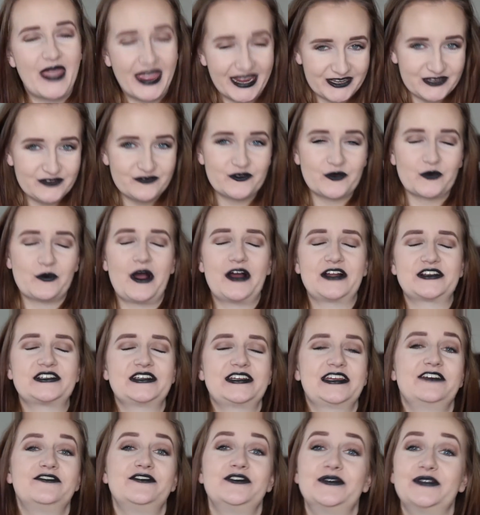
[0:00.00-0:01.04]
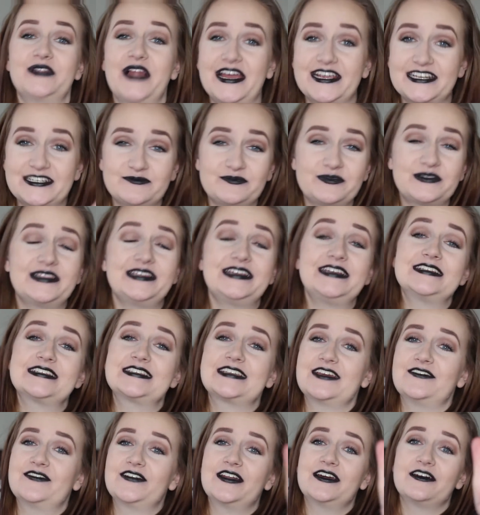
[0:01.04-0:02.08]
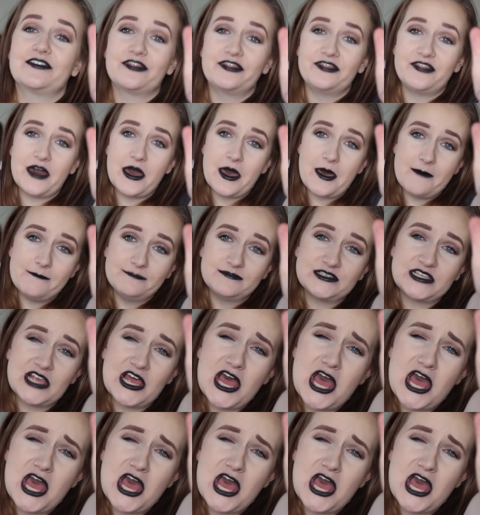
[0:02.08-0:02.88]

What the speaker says: Thank you for watching. If you liked, please give it a thumbs